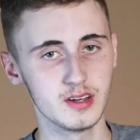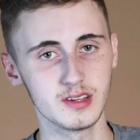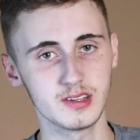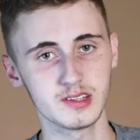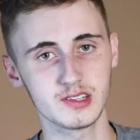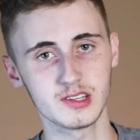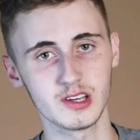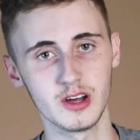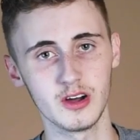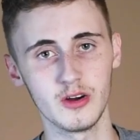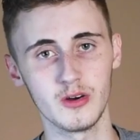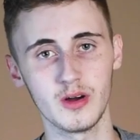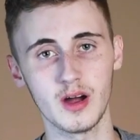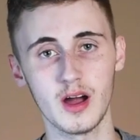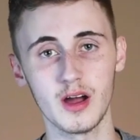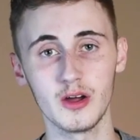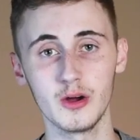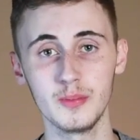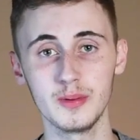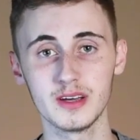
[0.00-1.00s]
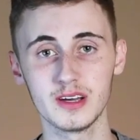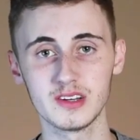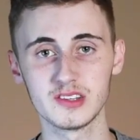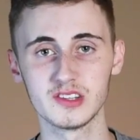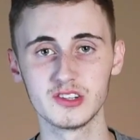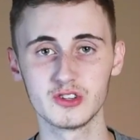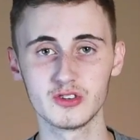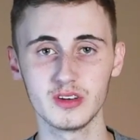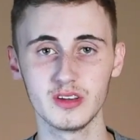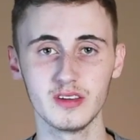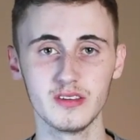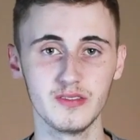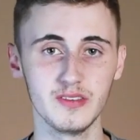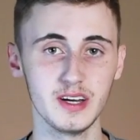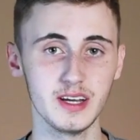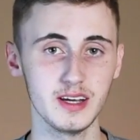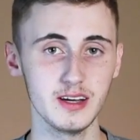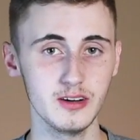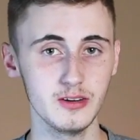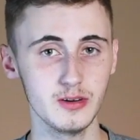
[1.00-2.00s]
So I hope you guys enjoy this
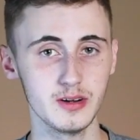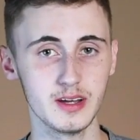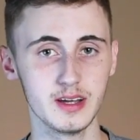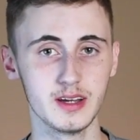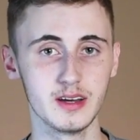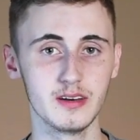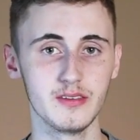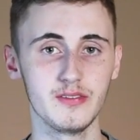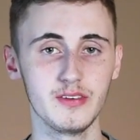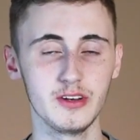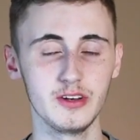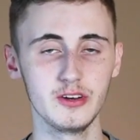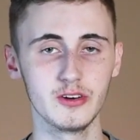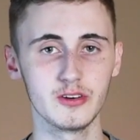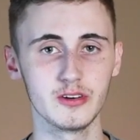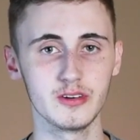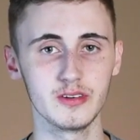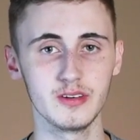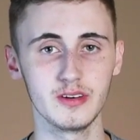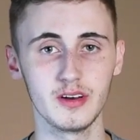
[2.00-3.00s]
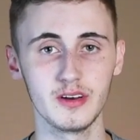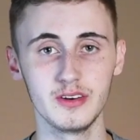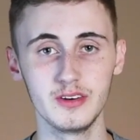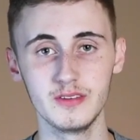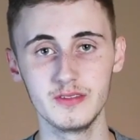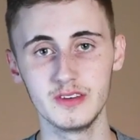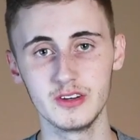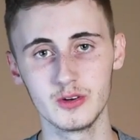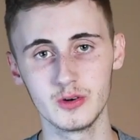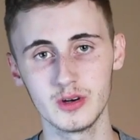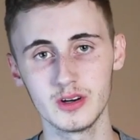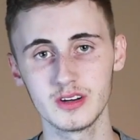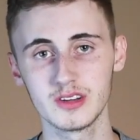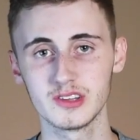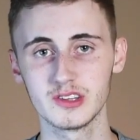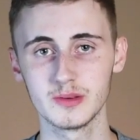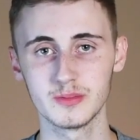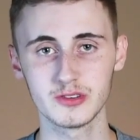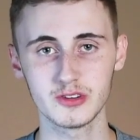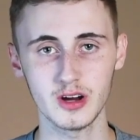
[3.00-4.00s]
video, and if you're a new viewer,
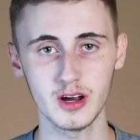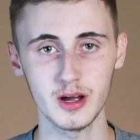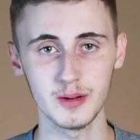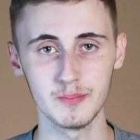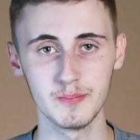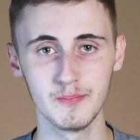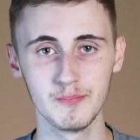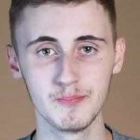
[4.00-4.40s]
subscribe.